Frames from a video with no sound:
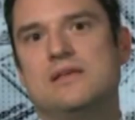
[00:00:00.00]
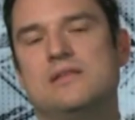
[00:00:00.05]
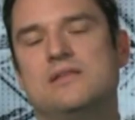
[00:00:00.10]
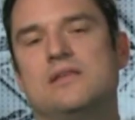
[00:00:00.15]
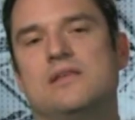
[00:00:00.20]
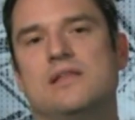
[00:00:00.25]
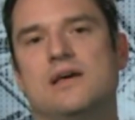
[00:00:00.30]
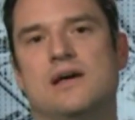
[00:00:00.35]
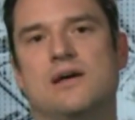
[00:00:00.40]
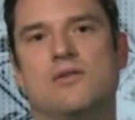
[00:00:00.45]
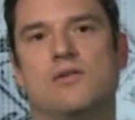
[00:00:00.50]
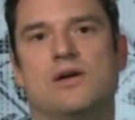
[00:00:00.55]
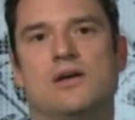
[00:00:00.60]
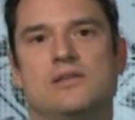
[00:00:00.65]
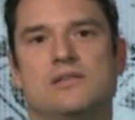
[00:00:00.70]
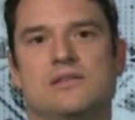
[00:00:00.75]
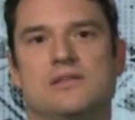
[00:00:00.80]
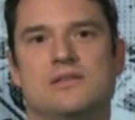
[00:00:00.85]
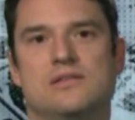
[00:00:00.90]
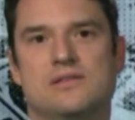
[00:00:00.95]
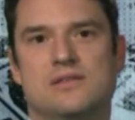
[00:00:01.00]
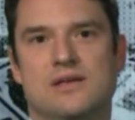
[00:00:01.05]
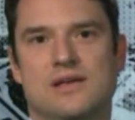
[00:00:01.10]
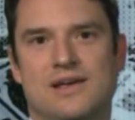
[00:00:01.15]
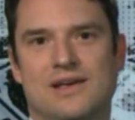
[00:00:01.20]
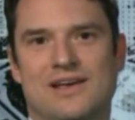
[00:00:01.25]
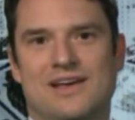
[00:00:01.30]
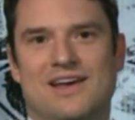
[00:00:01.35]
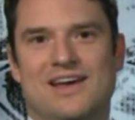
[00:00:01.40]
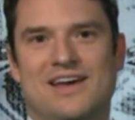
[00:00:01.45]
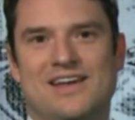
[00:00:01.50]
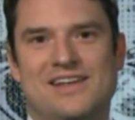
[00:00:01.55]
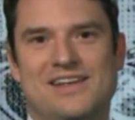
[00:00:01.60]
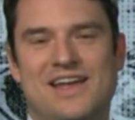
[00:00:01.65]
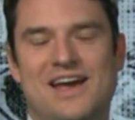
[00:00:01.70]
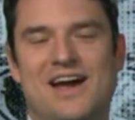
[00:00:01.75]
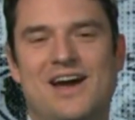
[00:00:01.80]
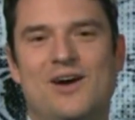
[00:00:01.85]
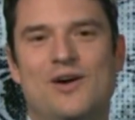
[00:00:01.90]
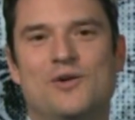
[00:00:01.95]
to that crisis. And
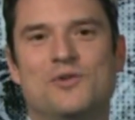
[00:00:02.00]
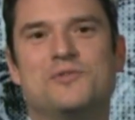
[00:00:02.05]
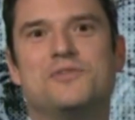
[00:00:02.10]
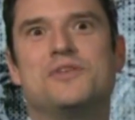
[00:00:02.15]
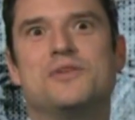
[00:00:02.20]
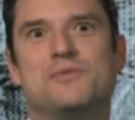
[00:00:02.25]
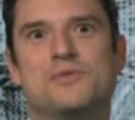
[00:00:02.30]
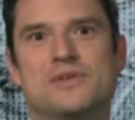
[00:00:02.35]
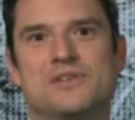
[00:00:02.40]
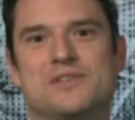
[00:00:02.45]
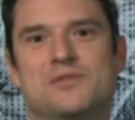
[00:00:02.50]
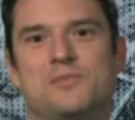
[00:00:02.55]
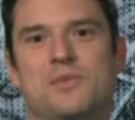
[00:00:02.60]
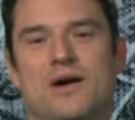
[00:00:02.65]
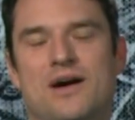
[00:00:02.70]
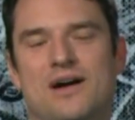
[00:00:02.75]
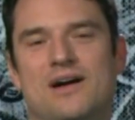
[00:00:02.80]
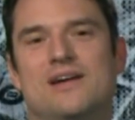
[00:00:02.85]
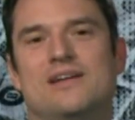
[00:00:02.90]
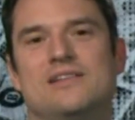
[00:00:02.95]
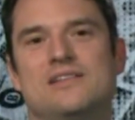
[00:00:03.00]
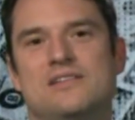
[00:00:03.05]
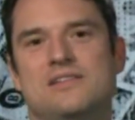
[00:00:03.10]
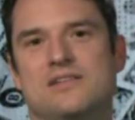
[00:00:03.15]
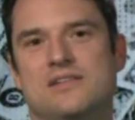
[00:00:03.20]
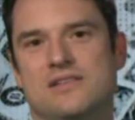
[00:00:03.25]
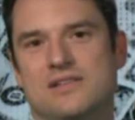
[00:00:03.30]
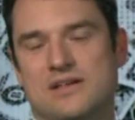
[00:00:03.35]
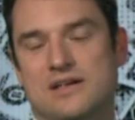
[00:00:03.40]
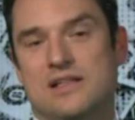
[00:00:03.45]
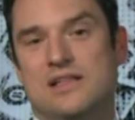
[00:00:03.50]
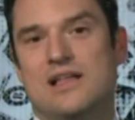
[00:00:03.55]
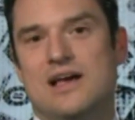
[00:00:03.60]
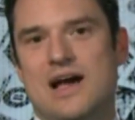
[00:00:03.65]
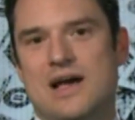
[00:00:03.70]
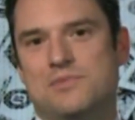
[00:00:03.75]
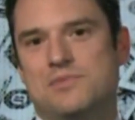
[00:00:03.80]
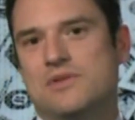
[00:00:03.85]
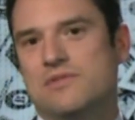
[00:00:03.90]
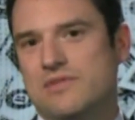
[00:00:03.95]
now to respond to the
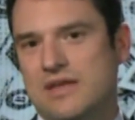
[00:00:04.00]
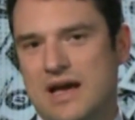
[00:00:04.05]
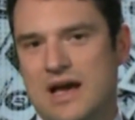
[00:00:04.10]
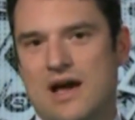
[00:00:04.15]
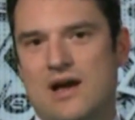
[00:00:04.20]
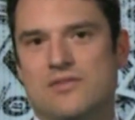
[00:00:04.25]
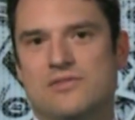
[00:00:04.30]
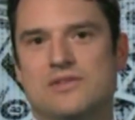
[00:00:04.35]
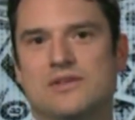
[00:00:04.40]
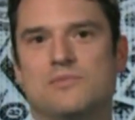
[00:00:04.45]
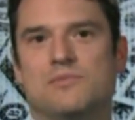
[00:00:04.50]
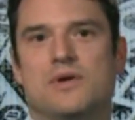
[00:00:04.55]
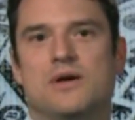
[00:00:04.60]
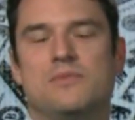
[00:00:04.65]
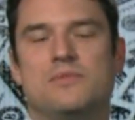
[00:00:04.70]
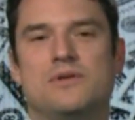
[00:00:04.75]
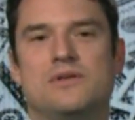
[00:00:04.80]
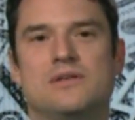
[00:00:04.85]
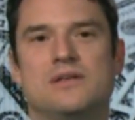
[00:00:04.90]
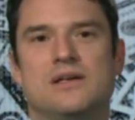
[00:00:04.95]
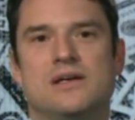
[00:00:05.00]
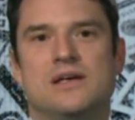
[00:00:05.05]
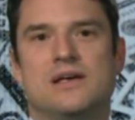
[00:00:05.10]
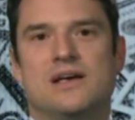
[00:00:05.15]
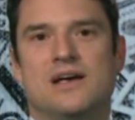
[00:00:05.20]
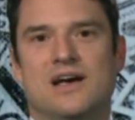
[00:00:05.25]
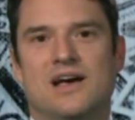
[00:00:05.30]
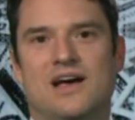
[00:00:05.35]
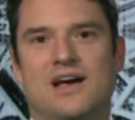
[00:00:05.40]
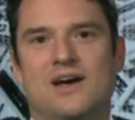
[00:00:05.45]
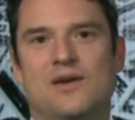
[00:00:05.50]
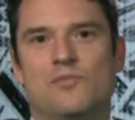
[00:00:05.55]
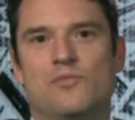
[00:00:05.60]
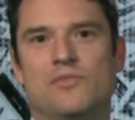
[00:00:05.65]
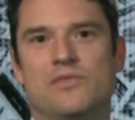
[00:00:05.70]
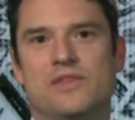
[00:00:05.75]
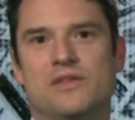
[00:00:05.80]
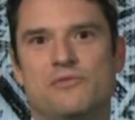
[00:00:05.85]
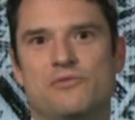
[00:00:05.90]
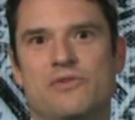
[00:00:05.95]
collapse of the housing bubble,
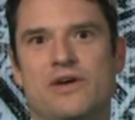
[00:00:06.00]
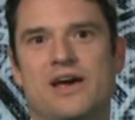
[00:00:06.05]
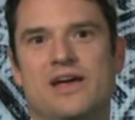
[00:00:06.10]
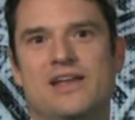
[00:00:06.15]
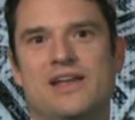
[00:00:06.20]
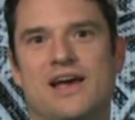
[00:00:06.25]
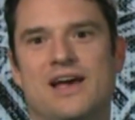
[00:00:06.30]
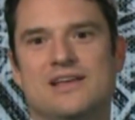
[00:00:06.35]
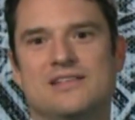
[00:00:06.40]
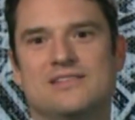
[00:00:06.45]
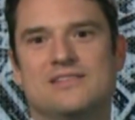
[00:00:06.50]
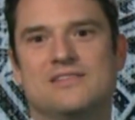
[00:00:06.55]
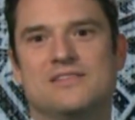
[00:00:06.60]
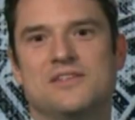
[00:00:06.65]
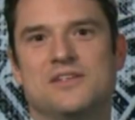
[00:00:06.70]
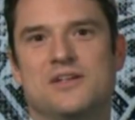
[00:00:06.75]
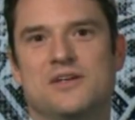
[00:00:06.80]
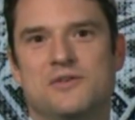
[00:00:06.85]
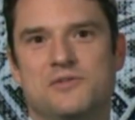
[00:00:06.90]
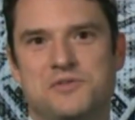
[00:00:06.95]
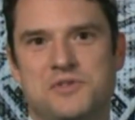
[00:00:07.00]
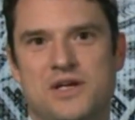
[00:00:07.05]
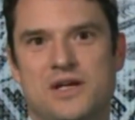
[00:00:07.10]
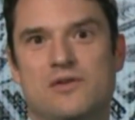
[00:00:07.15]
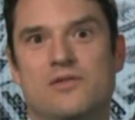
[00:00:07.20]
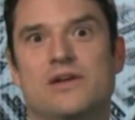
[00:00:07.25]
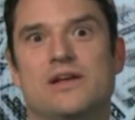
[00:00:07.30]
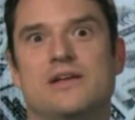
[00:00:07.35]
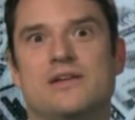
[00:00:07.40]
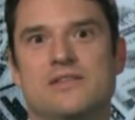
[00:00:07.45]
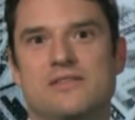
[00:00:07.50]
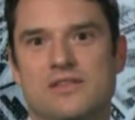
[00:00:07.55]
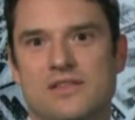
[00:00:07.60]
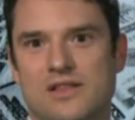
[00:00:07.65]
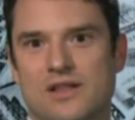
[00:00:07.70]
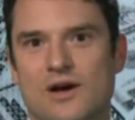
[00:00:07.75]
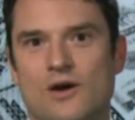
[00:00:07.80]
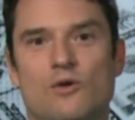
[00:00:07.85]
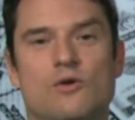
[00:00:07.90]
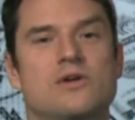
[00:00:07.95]
the Fed has, generated
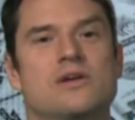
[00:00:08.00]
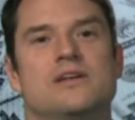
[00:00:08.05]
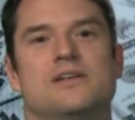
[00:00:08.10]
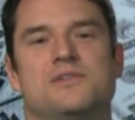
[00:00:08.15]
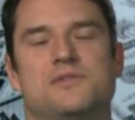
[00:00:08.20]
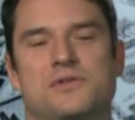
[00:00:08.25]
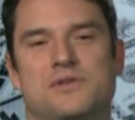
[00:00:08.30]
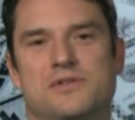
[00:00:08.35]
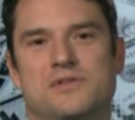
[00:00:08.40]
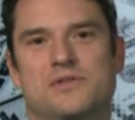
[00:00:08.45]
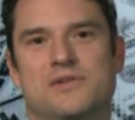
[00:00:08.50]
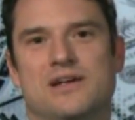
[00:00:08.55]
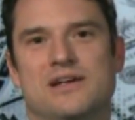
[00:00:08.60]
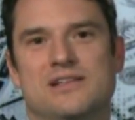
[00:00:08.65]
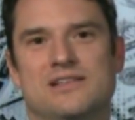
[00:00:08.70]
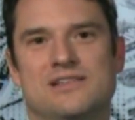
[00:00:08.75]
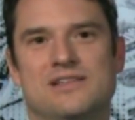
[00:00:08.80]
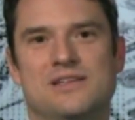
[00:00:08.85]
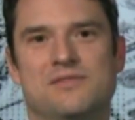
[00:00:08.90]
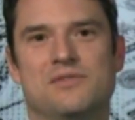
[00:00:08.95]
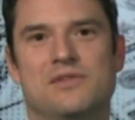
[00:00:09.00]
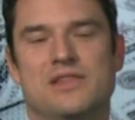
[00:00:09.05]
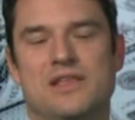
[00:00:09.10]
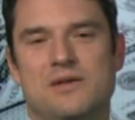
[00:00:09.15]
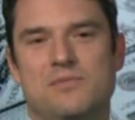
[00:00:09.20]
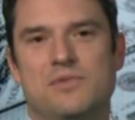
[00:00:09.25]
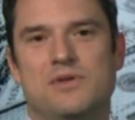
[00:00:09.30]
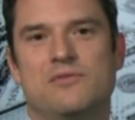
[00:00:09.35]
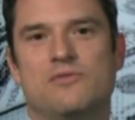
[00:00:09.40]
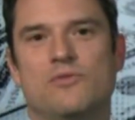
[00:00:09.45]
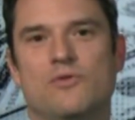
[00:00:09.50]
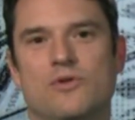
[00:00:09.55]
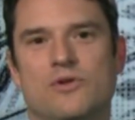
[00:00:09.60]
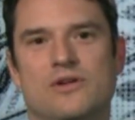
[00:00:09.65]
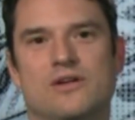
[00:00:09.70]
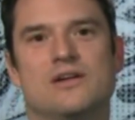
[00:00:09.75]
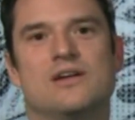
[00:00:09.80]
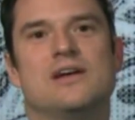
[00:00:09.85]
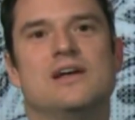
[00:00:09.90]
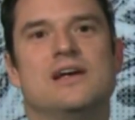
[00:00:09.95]
lower interest rates even than
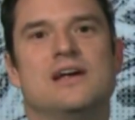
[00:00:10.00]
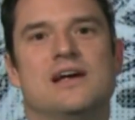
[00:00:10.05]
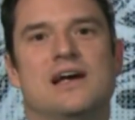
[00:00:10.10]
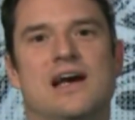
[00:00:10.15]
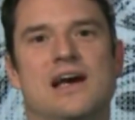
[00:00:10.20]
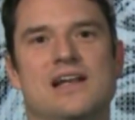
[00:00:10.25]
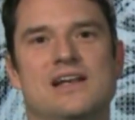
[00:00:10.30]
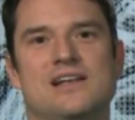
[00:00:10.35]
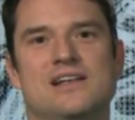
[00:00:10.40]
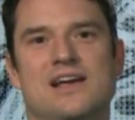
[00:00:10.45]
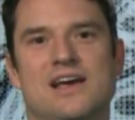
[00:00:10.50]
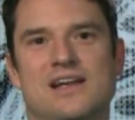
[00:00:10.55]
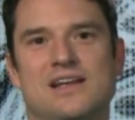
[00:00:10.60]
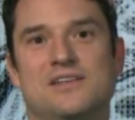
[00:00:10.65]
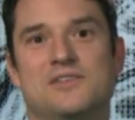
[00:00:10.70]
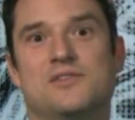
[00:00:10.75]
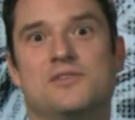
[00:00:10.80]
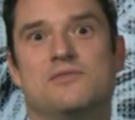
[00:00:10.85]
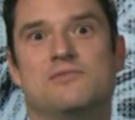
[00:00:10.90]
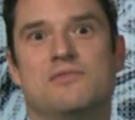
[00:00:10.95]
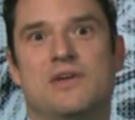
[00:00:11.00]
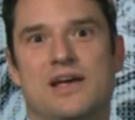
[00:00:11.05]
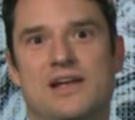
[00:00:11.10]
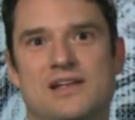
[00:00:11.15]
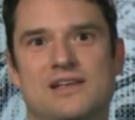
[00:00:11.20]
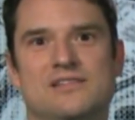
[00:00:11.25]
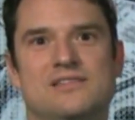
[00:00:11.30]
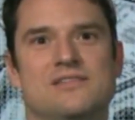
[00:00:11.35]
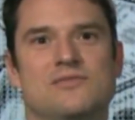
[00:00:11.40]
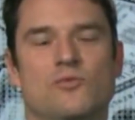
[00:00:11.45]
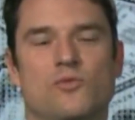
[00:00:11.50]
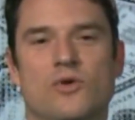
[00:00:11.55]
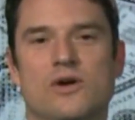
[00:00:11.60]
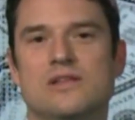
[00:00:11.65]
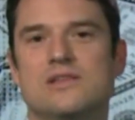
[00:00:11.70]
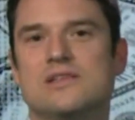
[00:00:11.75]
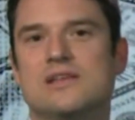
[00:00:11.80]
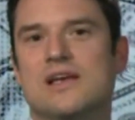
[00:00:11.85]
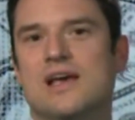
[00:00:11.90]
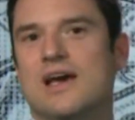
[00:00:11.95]
before, and is
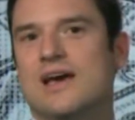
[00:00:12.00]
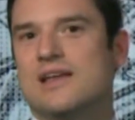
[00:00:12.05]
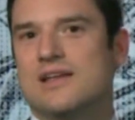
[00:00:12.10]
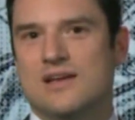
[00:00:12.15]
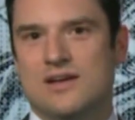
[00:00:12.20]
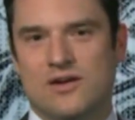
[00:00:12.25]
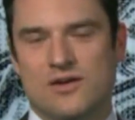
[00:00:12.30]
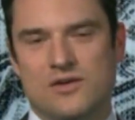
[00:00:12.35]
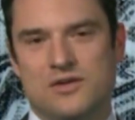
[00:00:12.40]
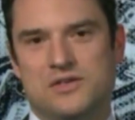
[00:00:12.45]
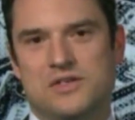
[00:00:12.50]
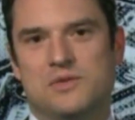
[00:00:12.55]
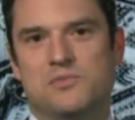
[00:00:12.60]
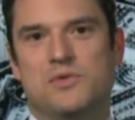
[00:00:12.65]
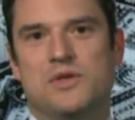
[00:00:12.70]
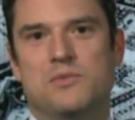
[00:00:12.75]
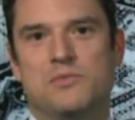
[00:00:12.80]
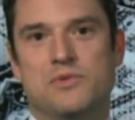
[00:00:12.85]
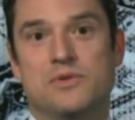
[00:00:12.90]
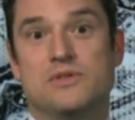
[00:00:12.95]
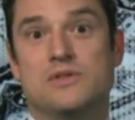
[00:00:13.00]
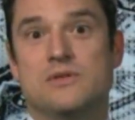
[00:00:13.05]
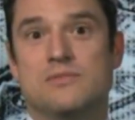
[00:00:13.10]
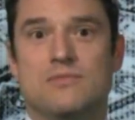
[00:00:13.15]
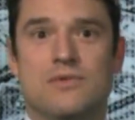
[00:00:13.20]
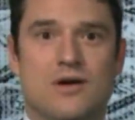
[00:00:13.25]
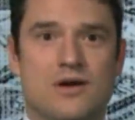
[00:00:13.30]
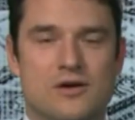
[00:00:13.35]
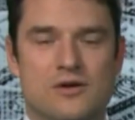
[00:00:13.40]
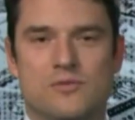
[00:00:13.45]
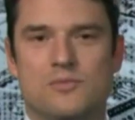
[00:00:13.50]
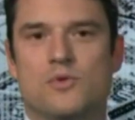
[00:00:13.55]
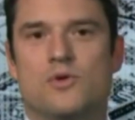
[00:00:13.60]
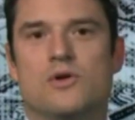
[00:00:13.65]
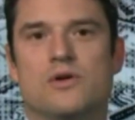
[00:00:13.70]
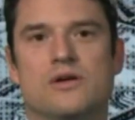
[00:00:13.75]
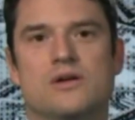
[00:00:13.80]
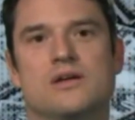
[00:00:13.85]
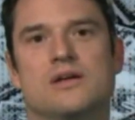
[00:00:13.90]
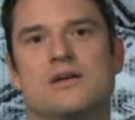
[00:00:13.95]
once again encouraging people to borrow
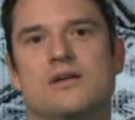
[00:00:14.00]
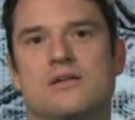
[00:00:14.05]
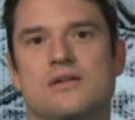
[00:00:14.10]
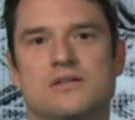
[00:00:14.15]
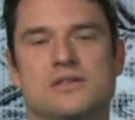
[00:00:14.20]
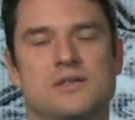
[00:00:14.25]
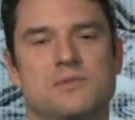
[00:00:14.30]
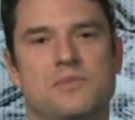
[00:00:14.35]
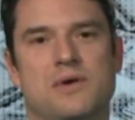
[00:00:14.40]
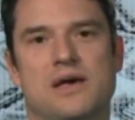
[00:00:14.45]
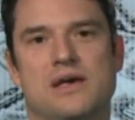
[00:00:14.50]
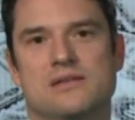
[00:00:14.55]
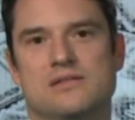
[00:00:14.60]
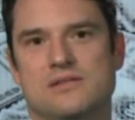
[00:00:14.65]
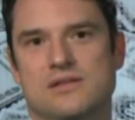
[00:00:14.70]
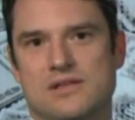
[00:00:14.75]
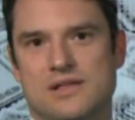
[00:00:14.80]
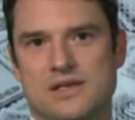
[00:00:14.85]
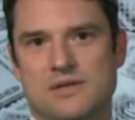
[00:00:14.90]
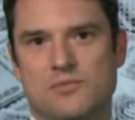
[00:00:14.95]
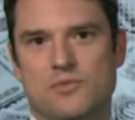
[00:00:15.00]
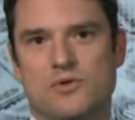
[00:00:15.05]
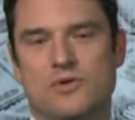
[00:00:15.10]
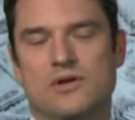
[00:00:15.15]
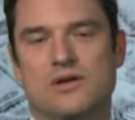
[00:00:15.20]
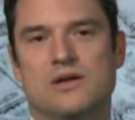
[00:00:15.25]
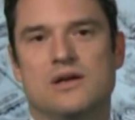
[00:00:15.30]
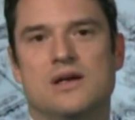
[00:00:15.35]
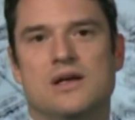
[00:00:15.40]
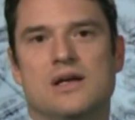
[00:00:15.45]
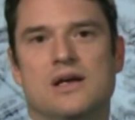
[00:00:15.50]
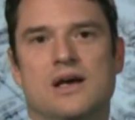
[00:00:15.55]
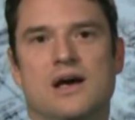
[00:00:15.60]
more, encouraging banks to lend more.